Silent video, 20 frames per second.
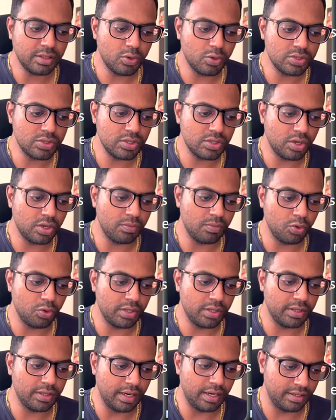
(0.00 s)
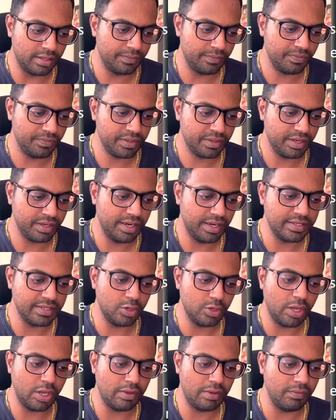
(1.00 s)
or more than that. Right? Let's say you have
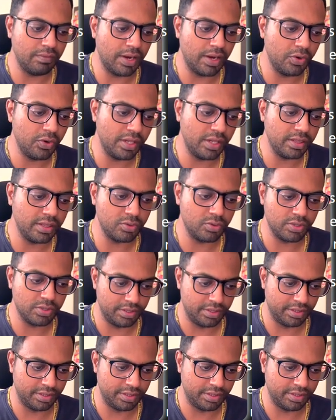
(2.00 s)
the value 10,000 here.